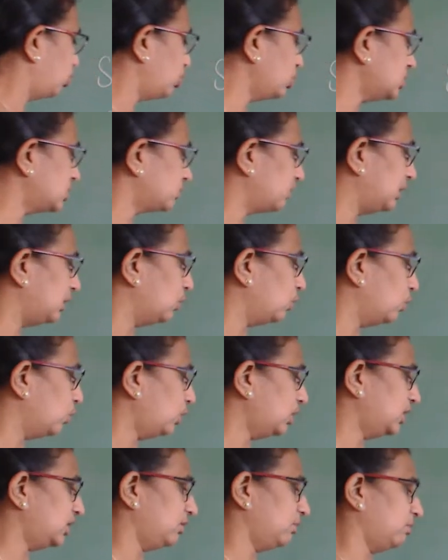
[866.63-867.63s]
bones will
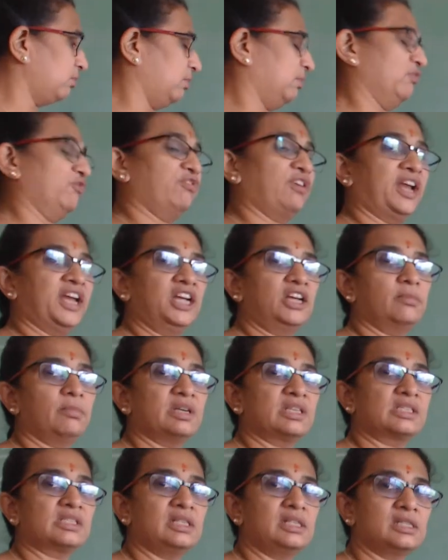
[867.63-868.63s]
hold the flight
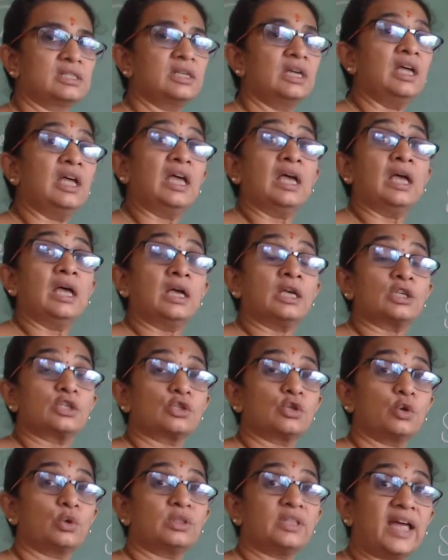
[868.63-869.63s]
muscles.
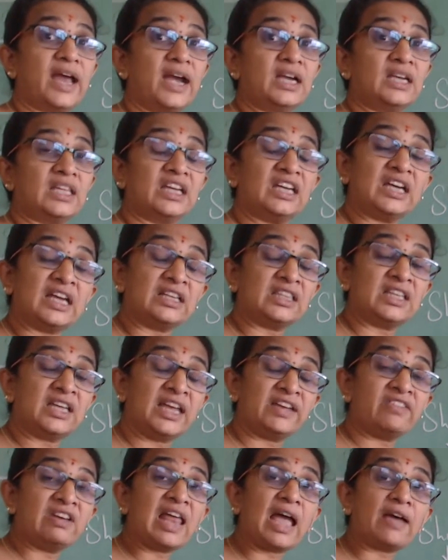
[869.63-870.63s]
So that
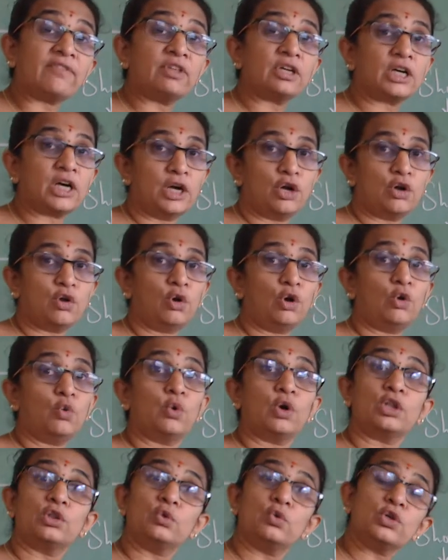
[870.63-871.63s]
it will have the
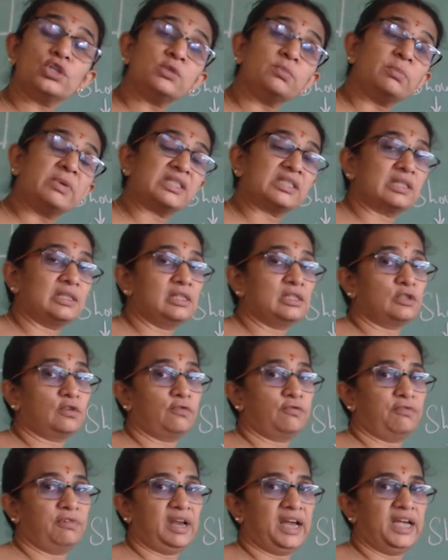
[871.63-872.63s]
control over those muscles
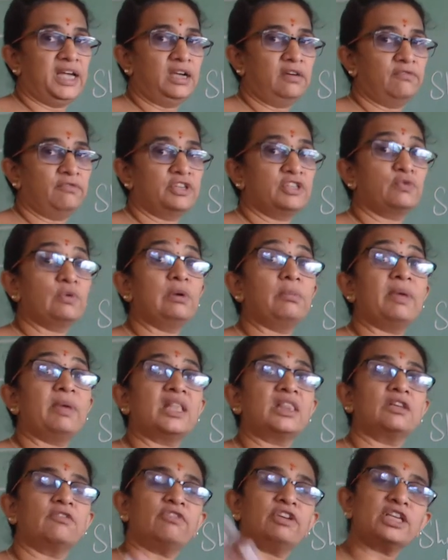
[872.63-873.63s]
of flight, which will
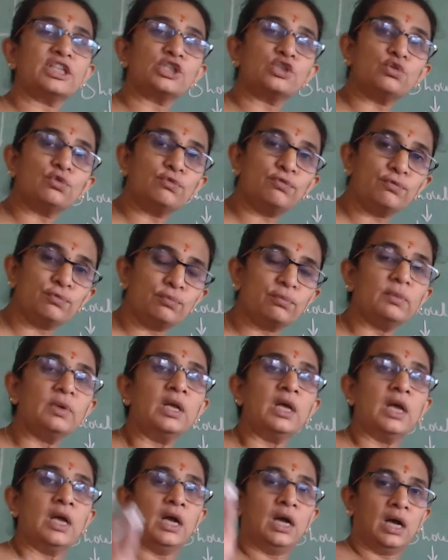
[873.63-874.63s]
make the wings to
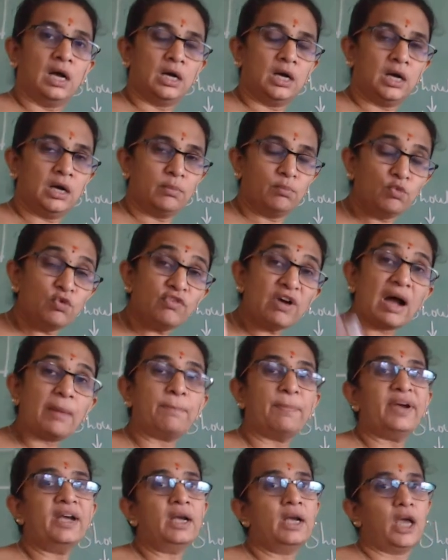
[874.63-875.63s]
move
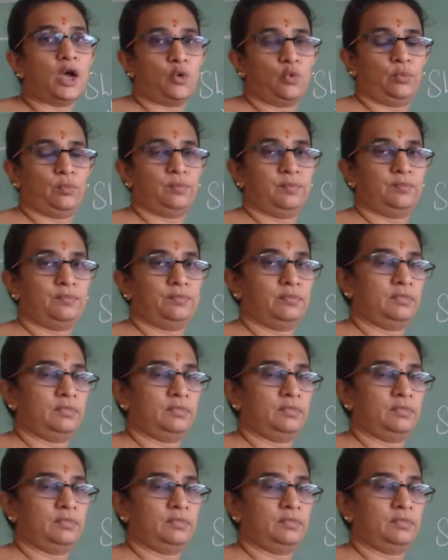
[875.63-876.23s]
up and down.